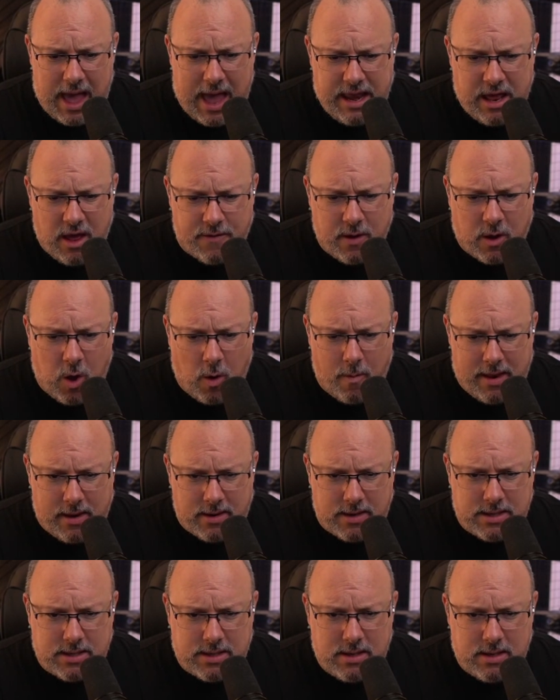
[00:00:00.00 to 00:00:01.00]
Any other
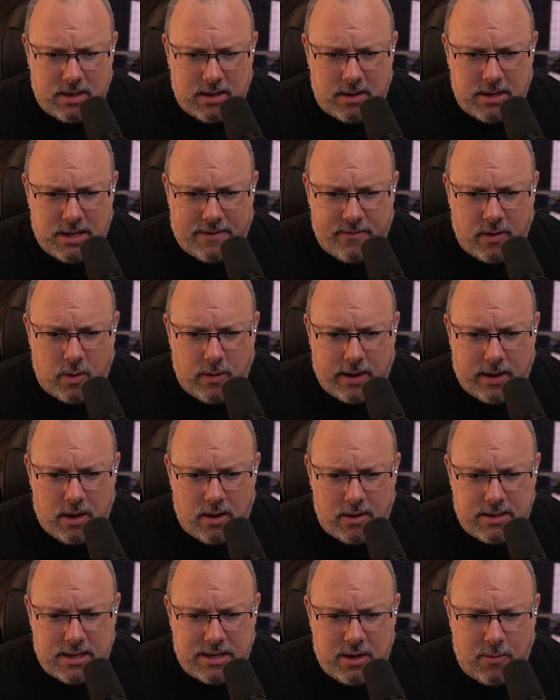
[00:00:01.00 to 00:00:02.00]
comments? Let's have a quick
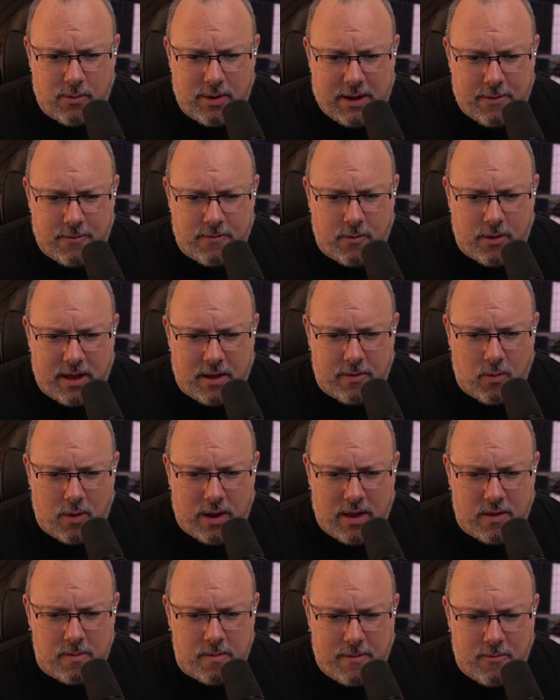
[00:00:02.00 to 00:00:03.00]
look to see what
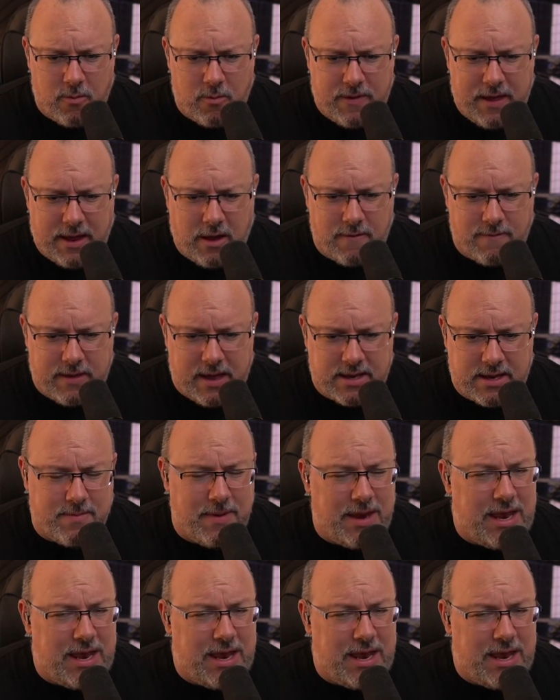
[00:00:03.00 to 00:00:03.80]
other people think of this.